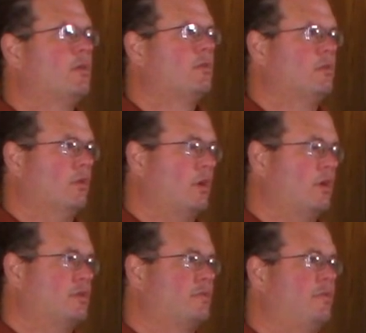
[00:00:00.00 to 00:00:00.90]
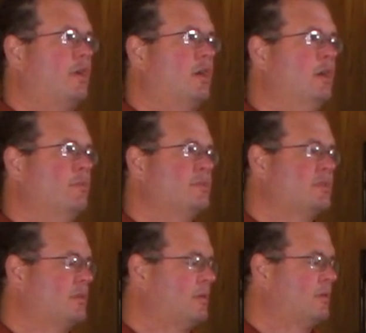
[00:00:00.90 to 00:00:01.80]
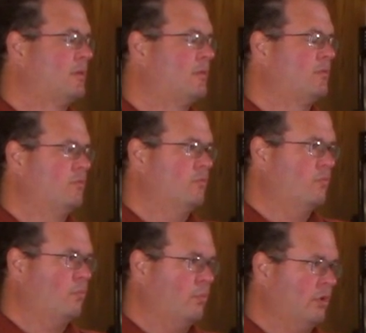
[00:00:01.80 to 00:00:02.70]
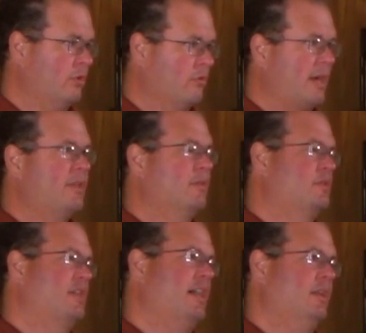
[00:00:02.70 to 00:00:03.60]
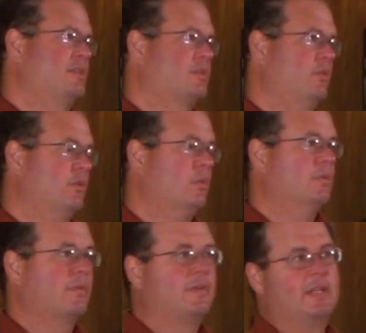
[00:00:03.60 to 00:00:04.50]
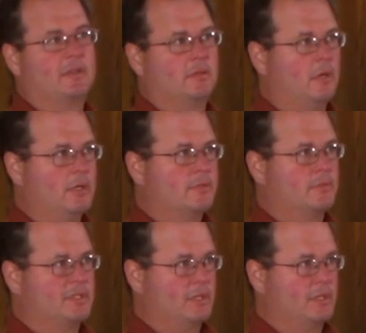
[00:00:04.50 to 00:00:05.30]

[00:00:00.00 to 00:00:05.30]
Large farms will grade their shallots so you only find the large ones at